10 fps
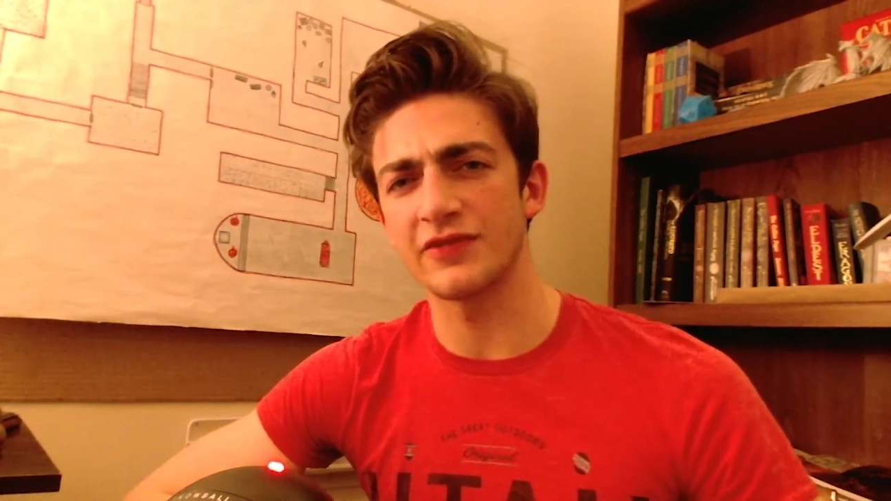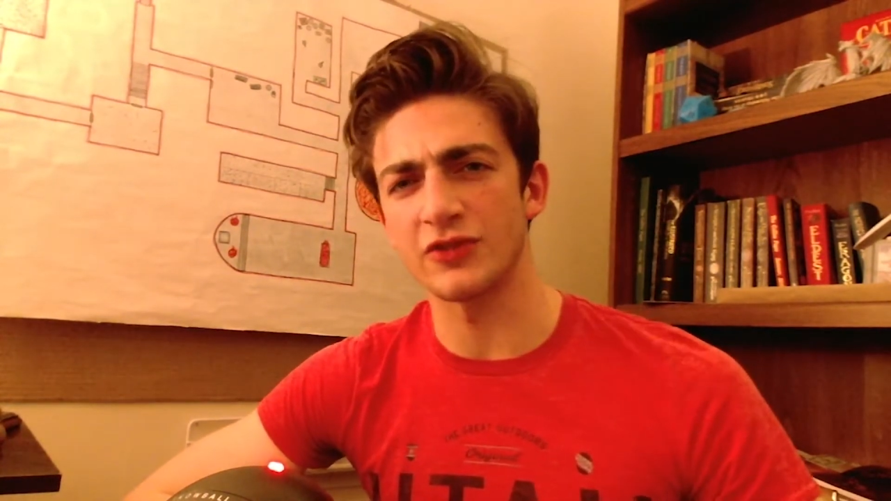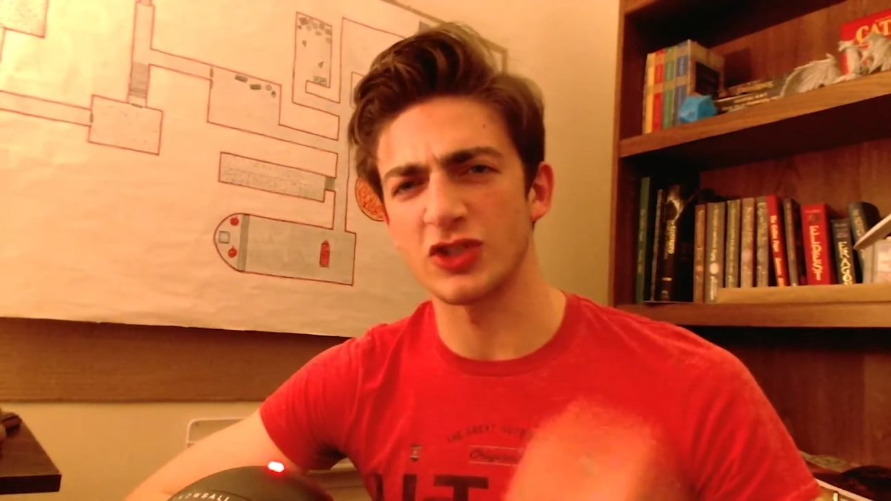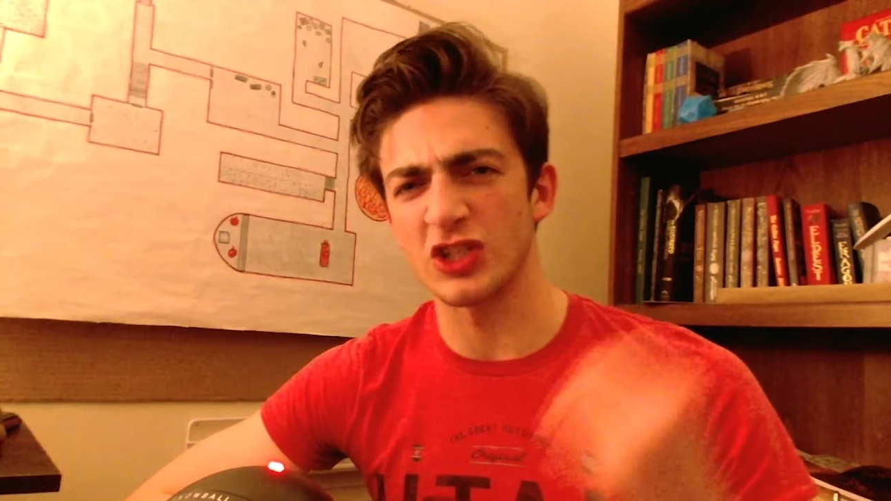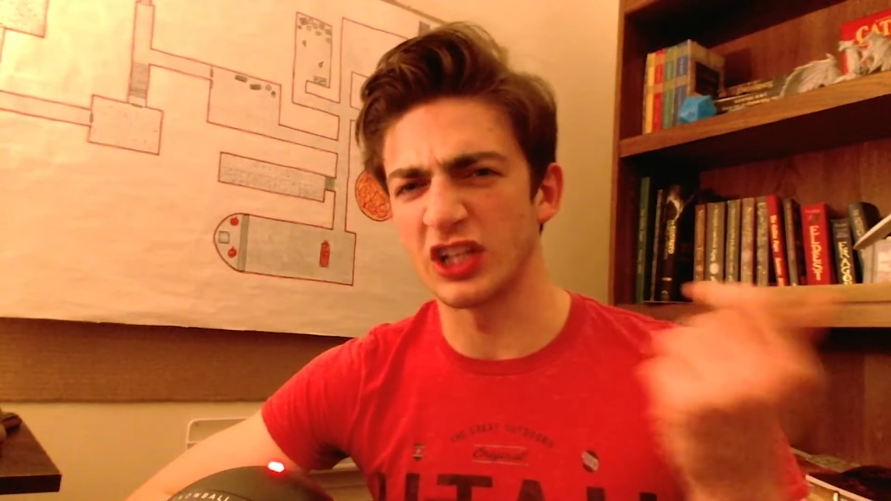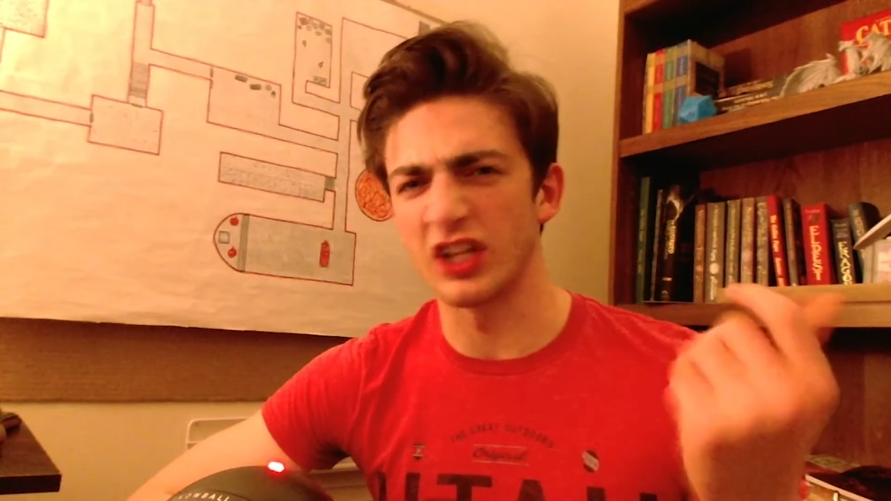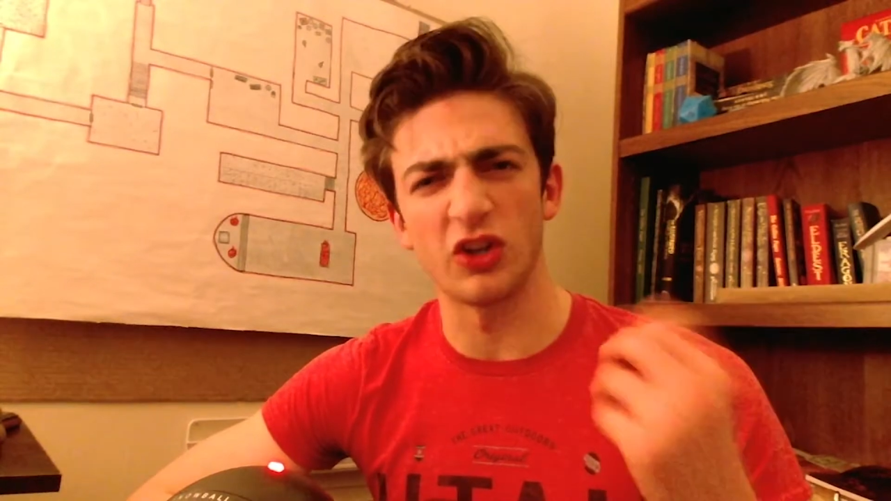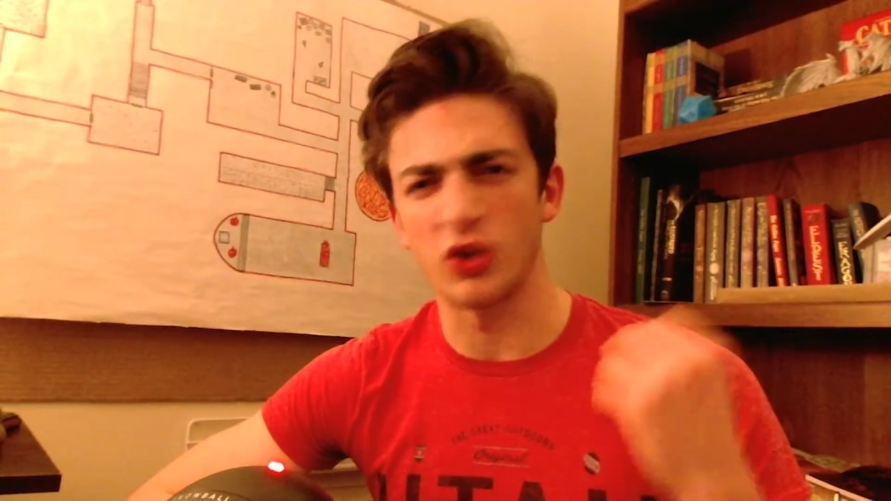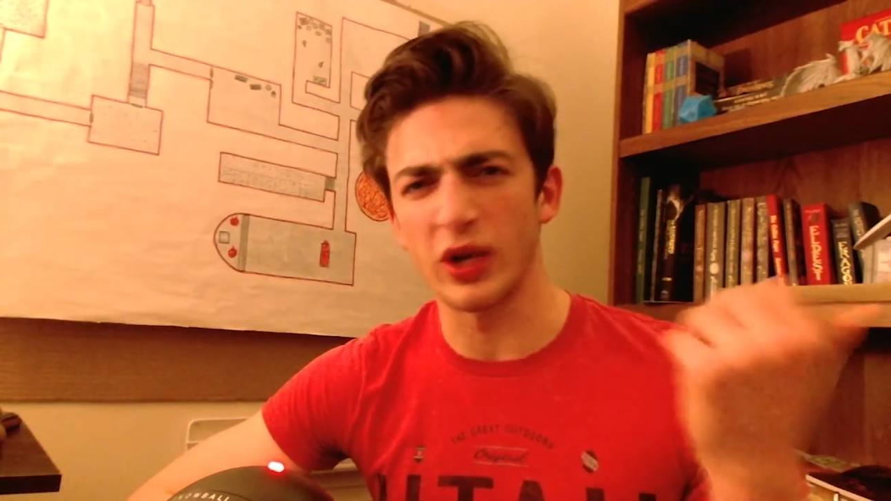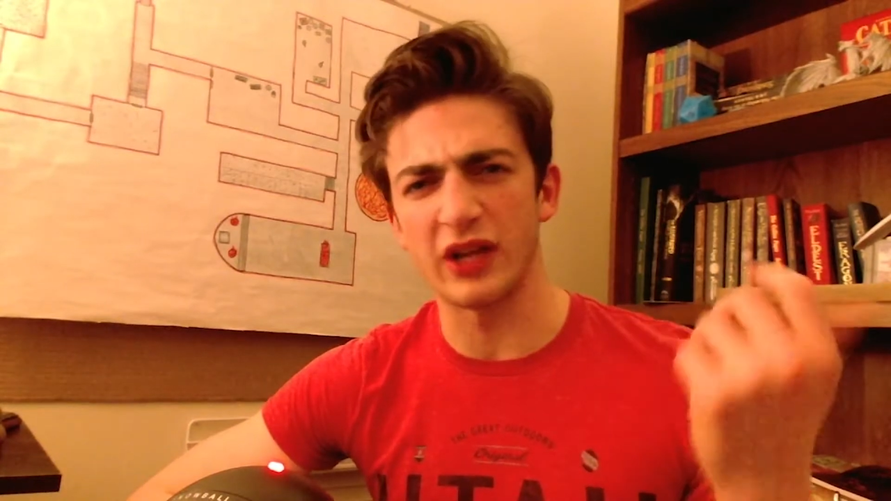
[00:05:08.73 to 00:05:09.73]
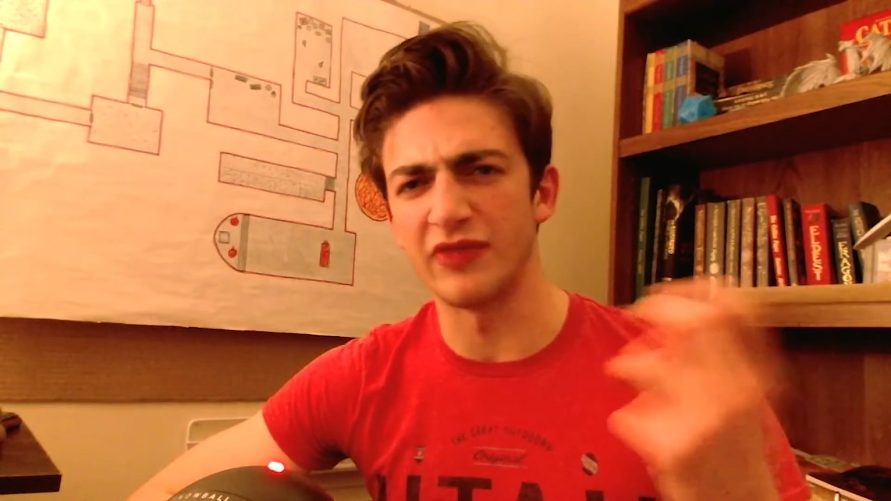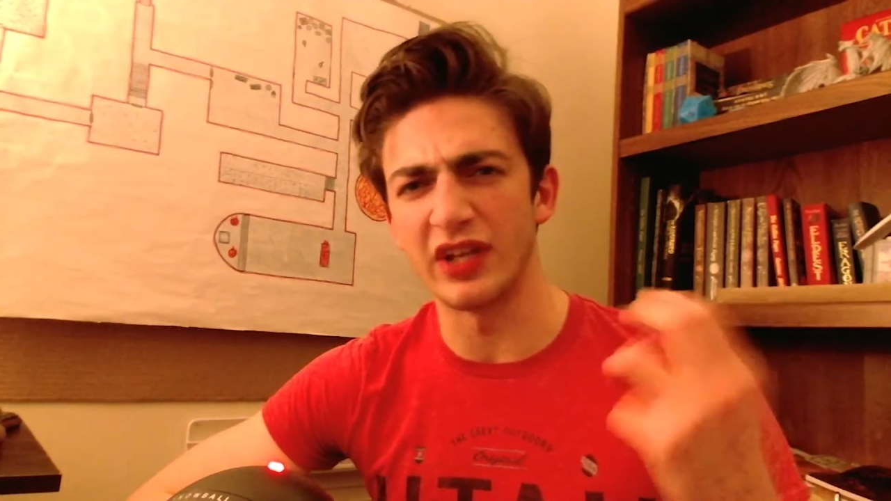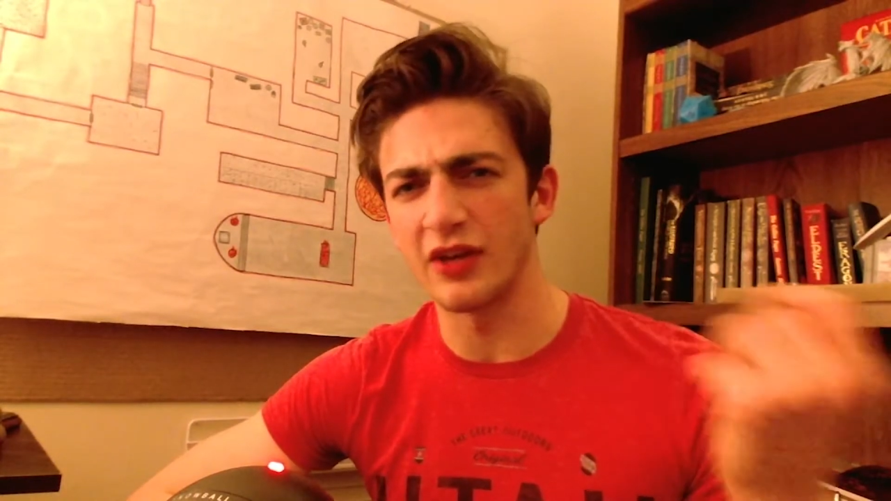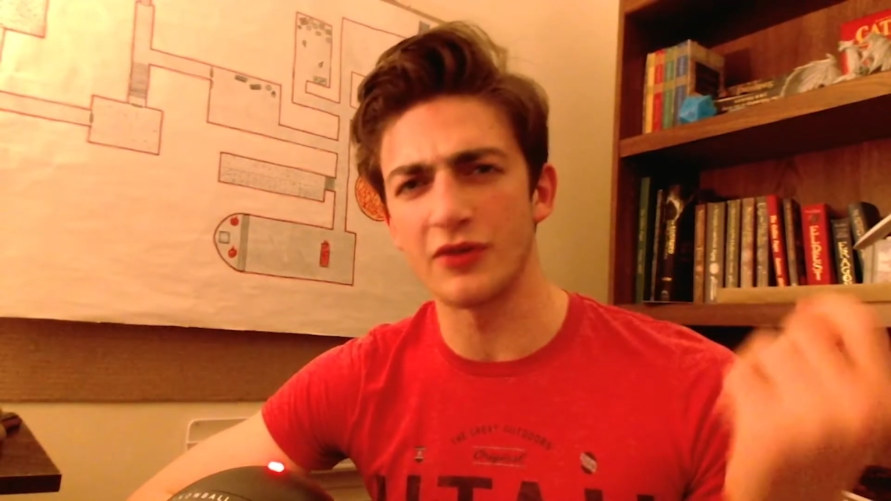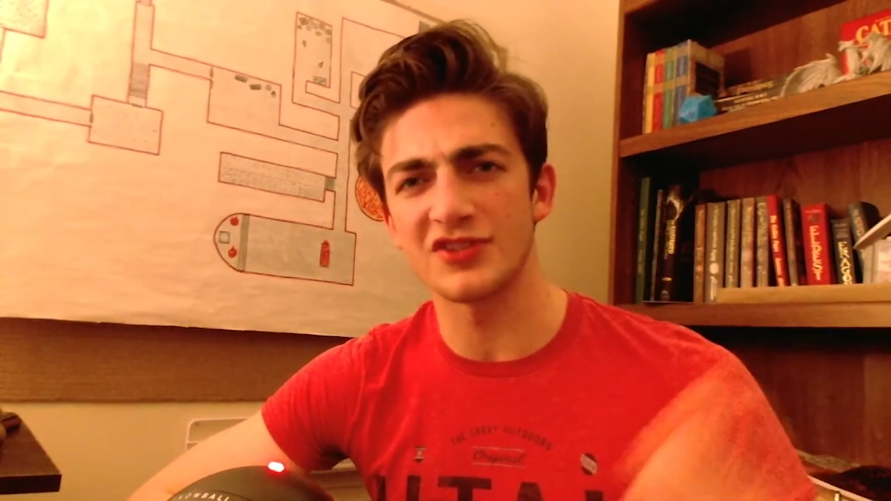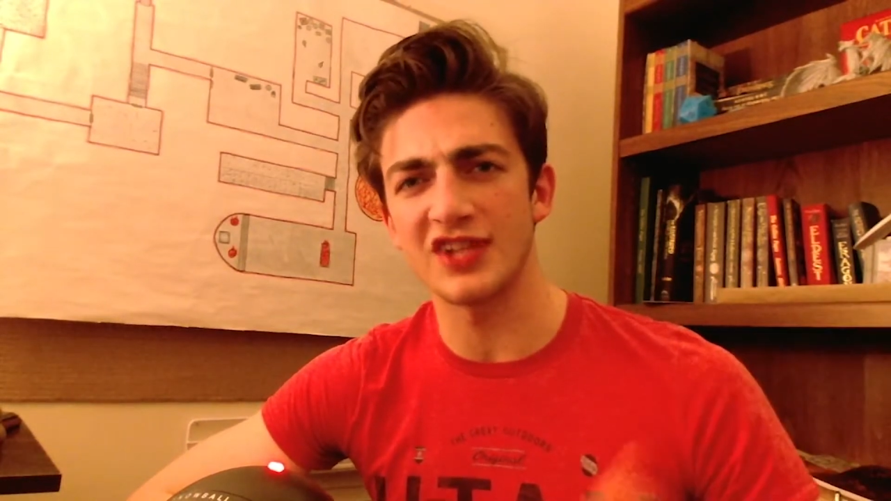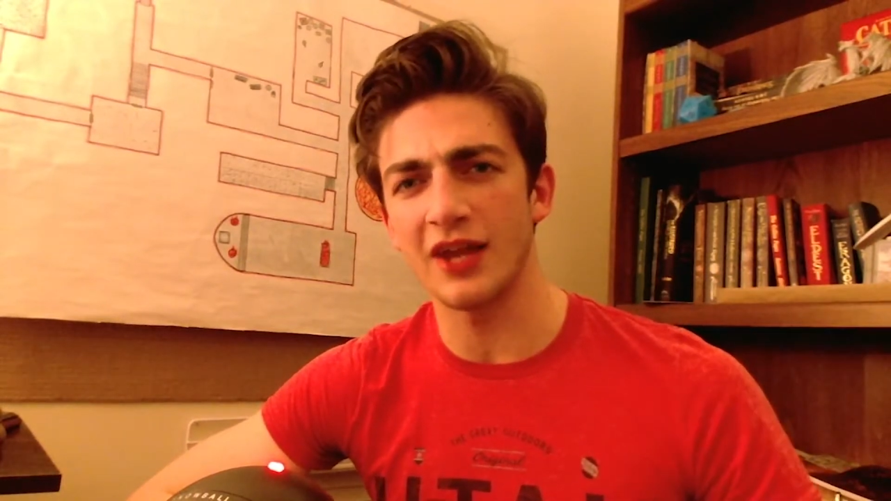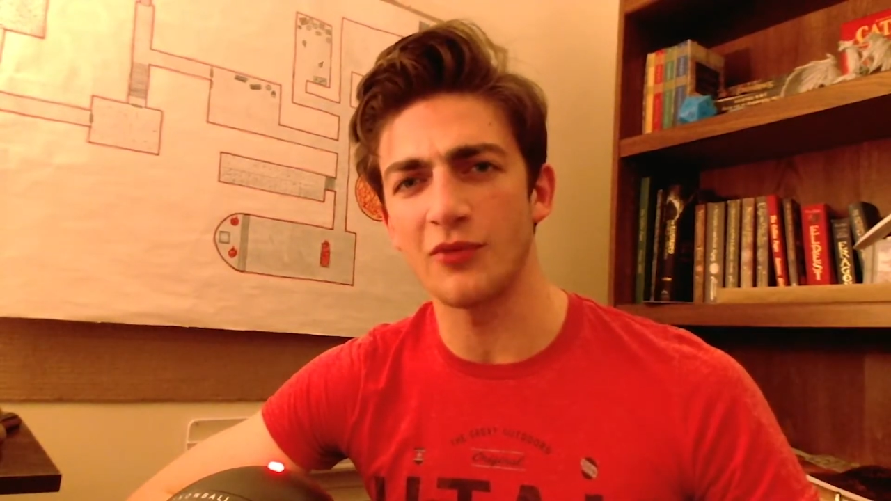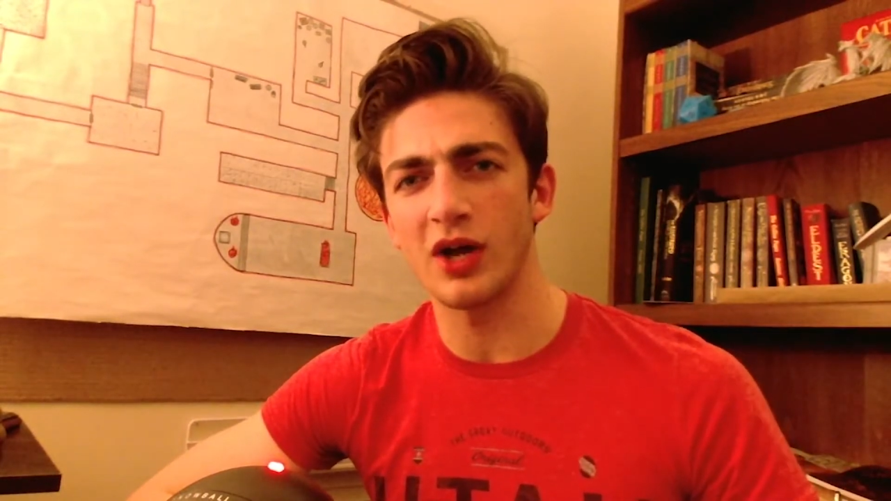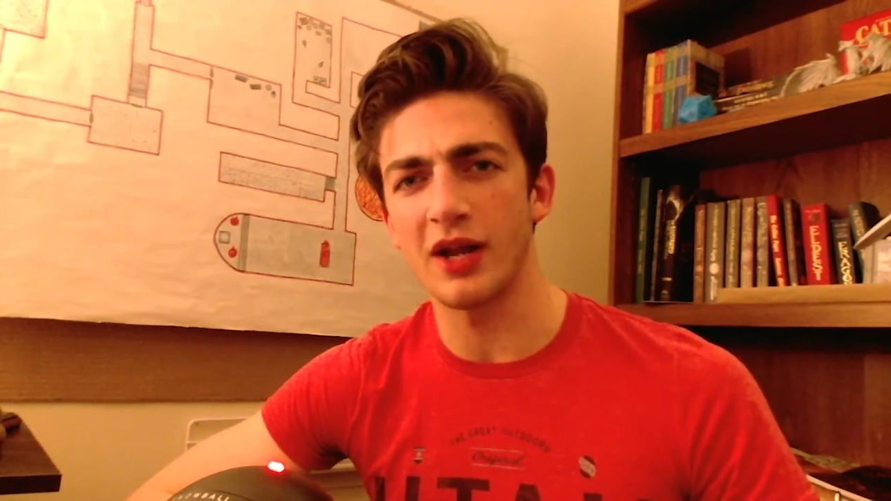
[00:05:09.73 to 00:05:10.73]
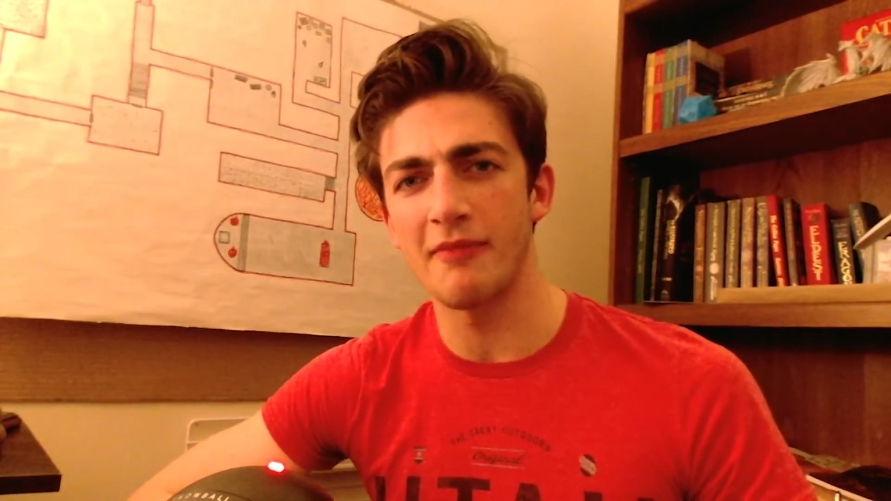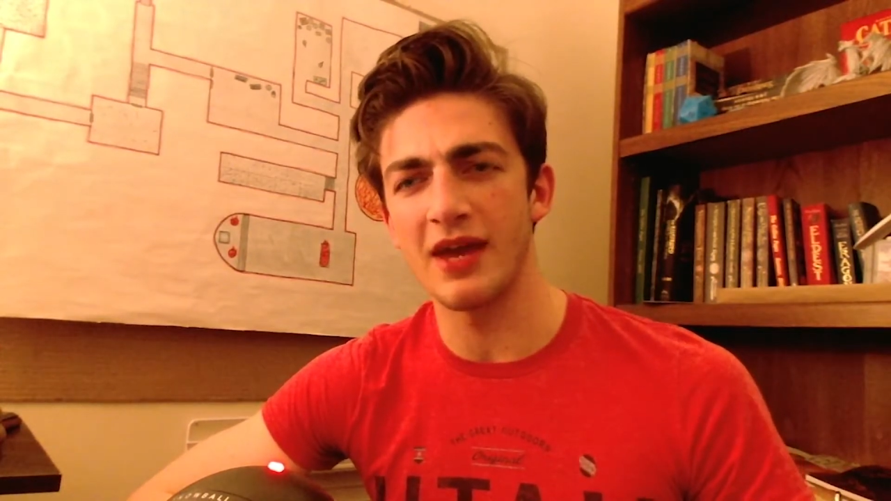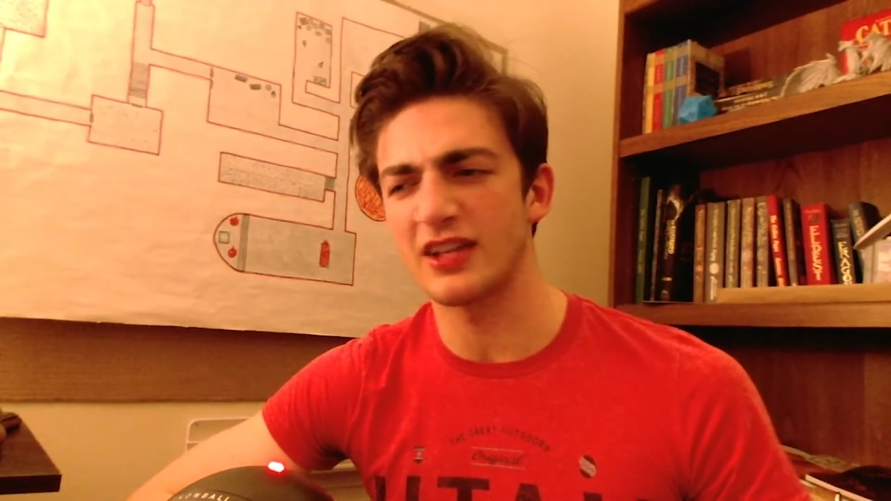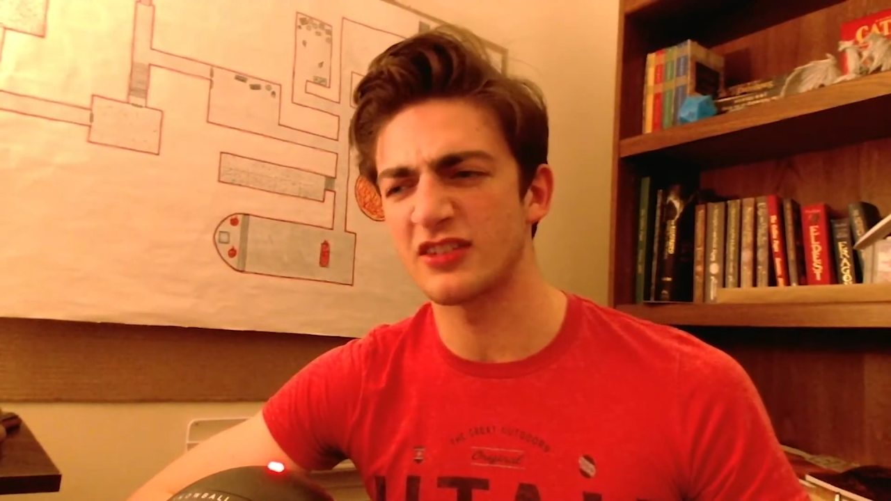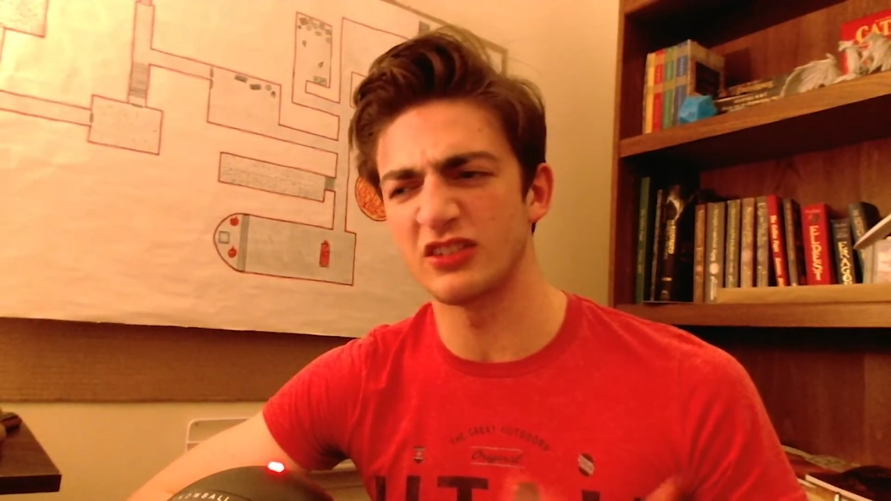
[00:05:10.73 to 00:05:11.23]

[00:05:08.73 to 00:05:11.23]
just little quick videos that I'd want to make.